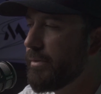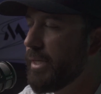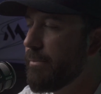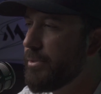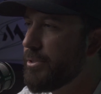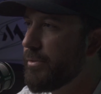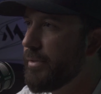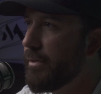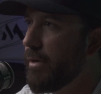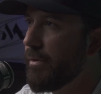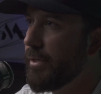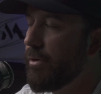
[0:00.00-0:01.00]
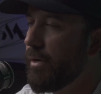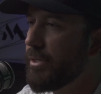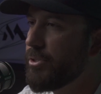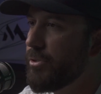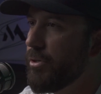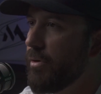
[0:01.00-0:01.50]
temperature, they don't
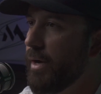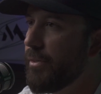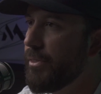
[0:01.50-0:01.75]
let you go out